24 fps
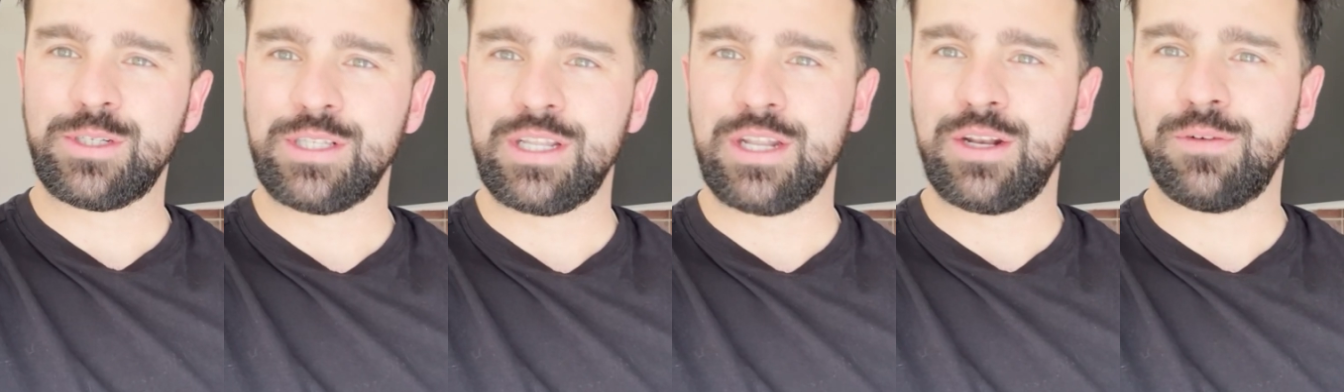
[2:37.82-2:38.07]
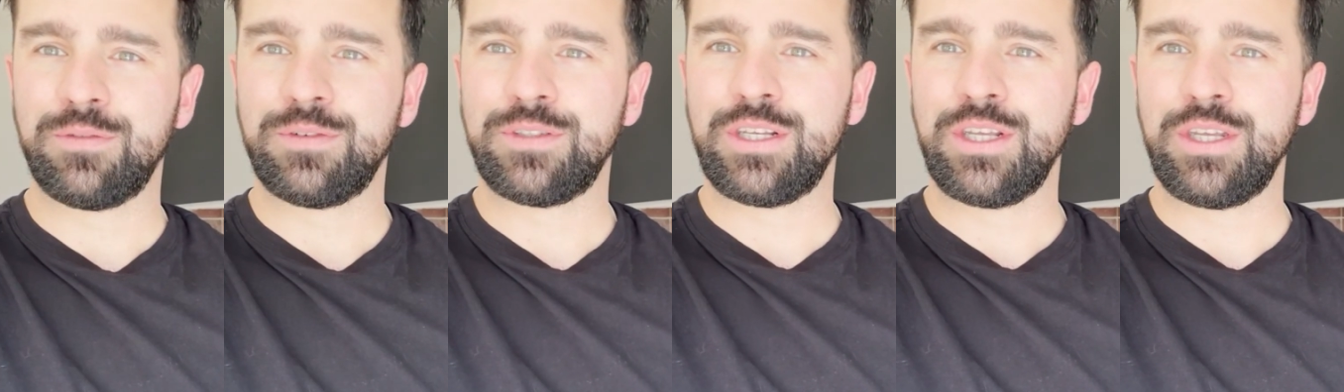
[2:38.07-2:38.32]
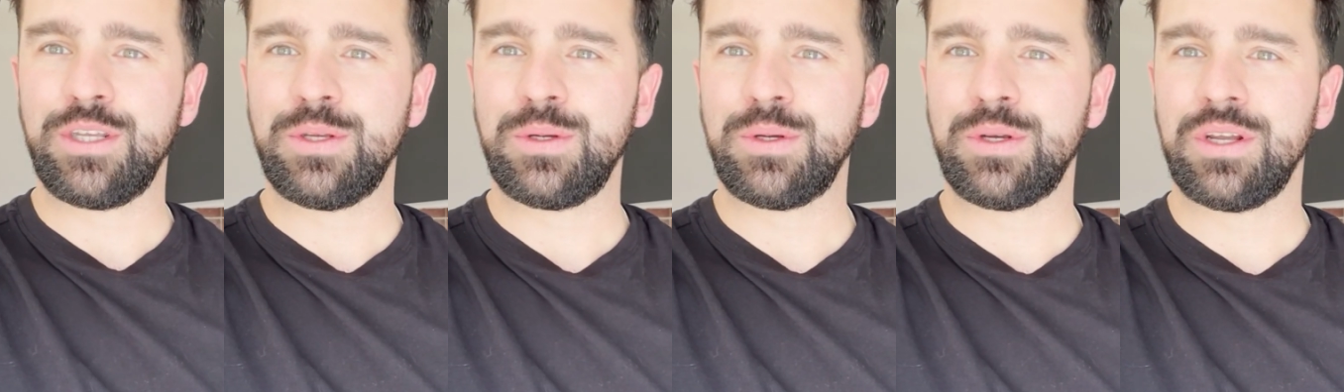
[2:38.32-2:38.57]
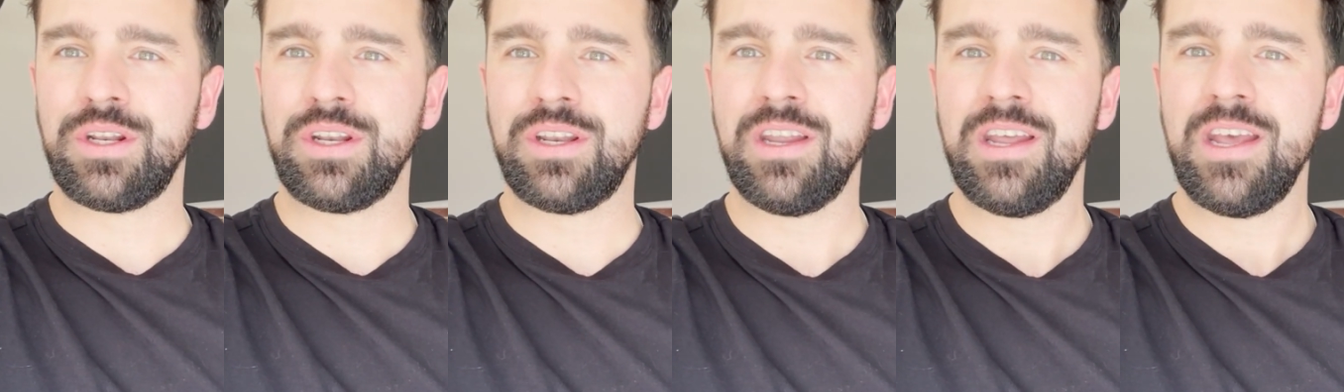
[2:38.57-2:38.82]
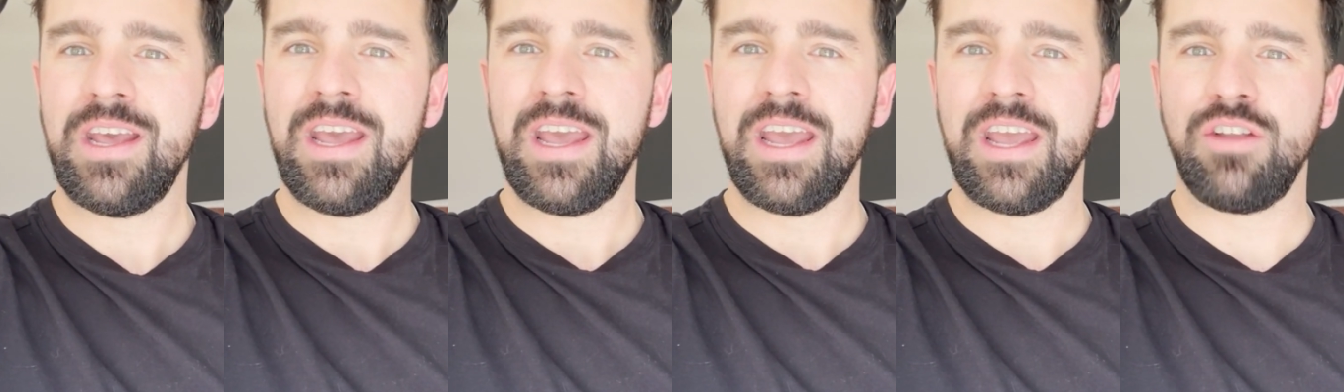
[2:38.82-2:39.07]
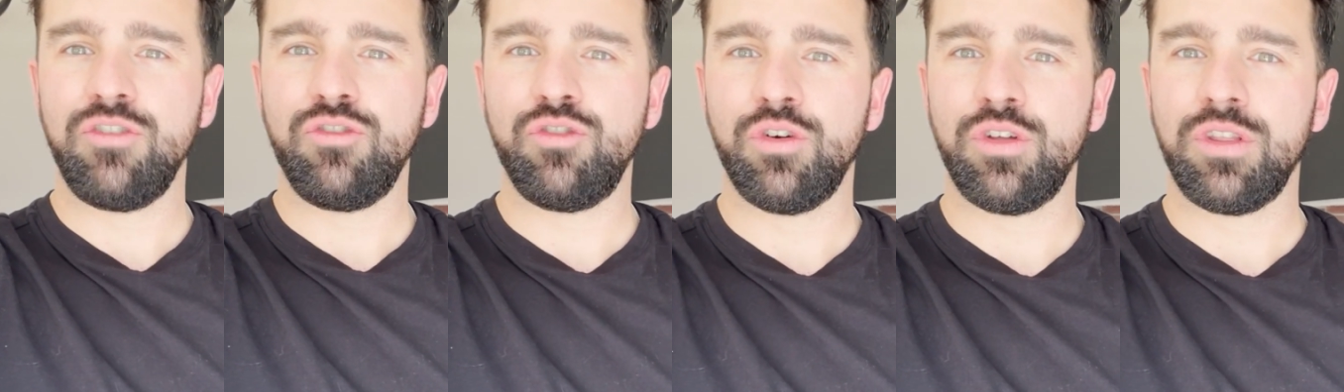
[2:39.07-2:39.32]
and then obviously you can
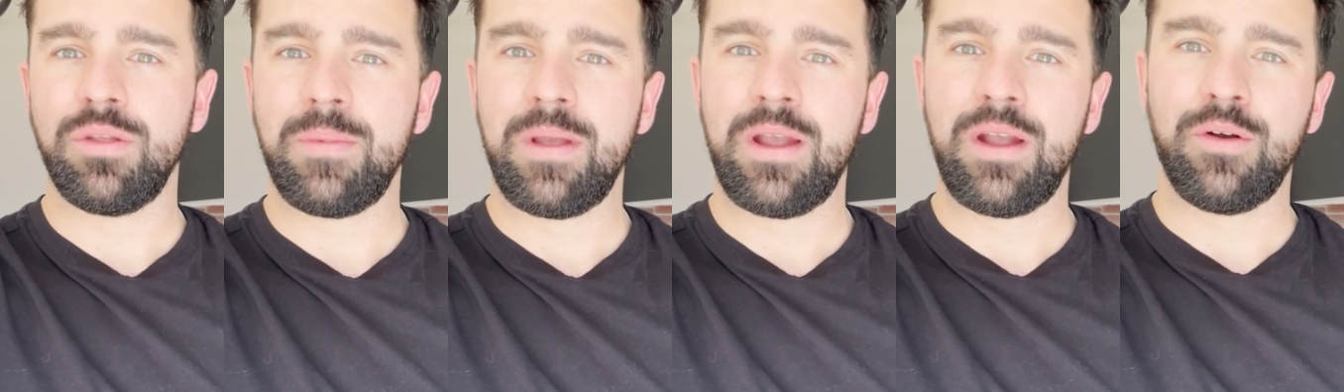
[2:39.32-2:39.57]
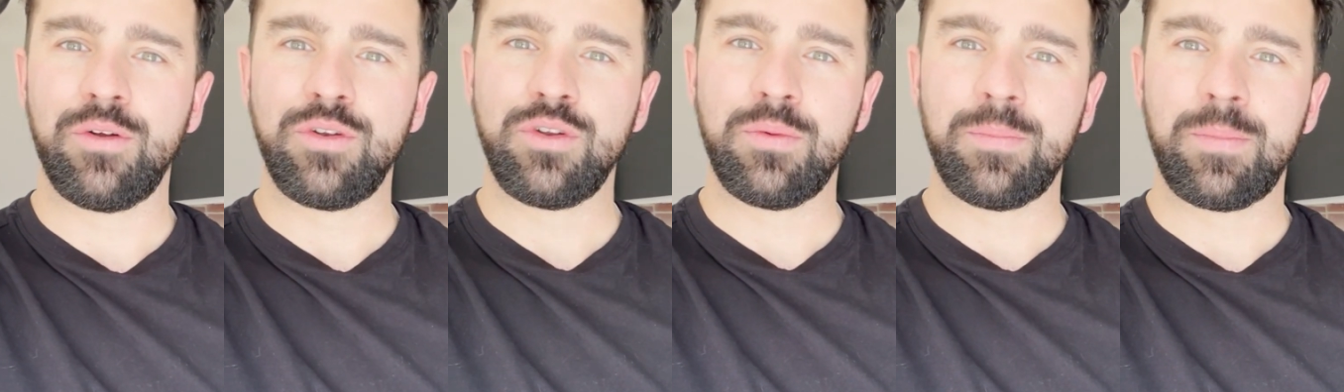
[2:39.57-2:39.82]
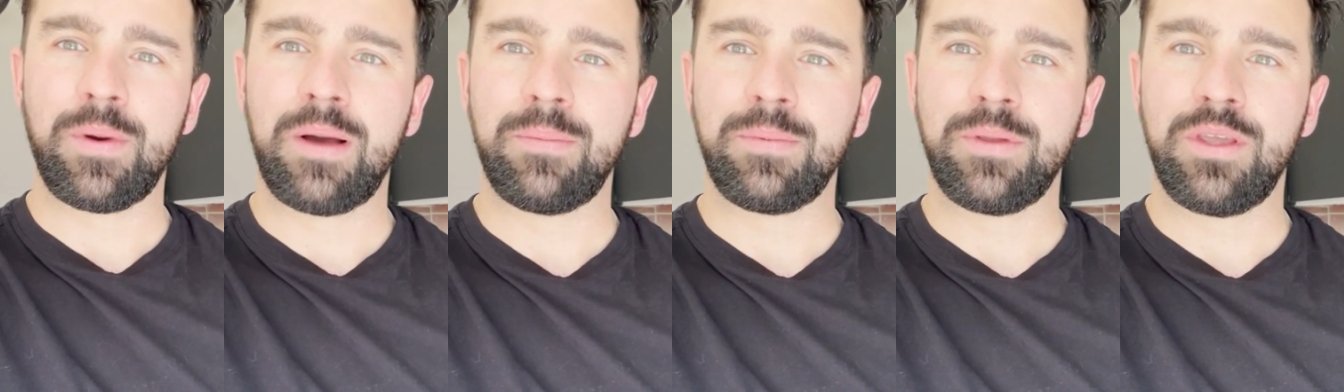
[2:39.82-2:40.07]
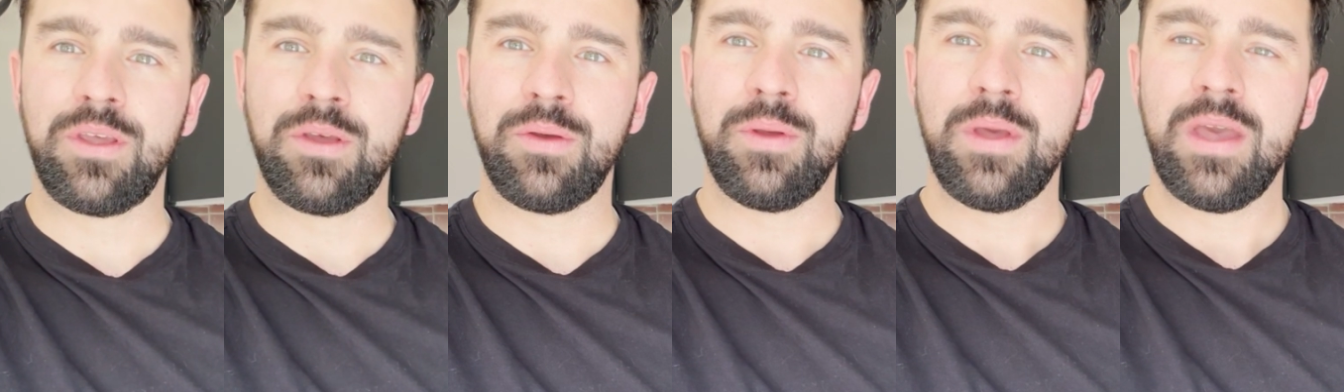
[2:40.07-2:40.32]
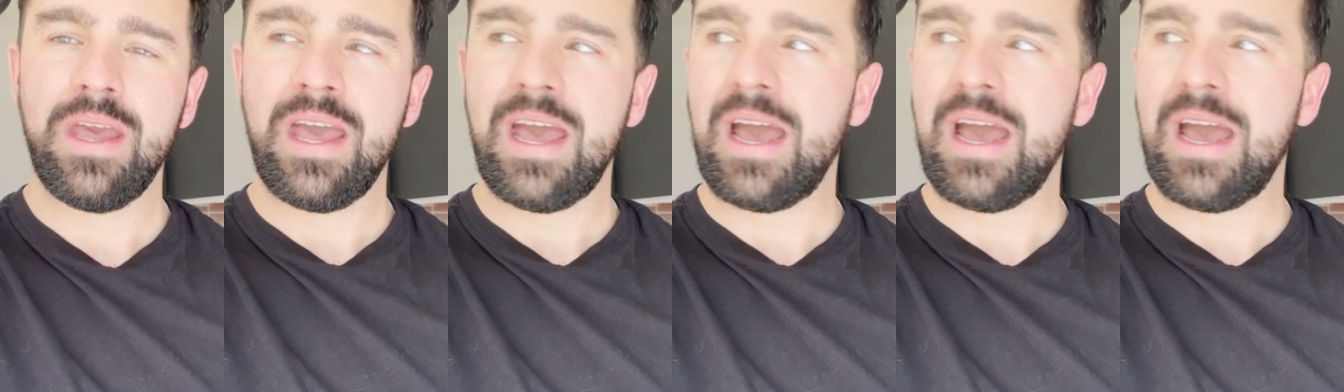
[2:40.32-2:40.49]
enjoy them here on your barbecue.